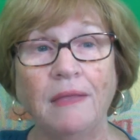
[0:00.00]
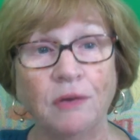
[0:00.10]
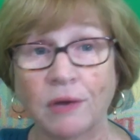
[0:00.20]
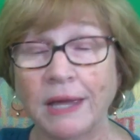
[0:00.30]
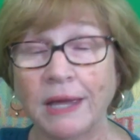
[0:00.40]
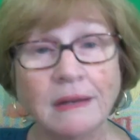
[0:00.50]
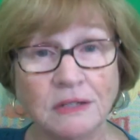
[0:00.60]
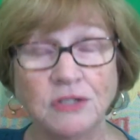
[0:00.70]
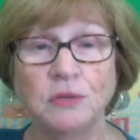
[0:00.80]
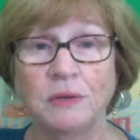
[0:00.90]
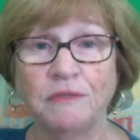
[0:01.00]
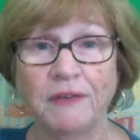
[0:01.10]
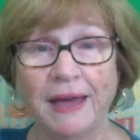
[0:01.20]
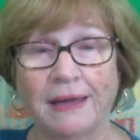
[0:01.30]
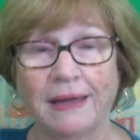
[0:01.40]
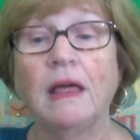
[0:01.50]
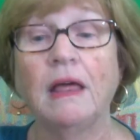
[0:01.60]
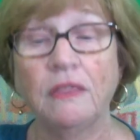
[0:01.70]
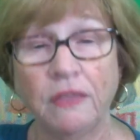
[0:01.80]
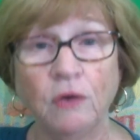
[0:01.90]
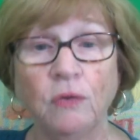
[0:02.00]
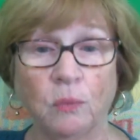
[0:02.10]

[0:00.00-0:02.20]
Their kid is doing fine. They're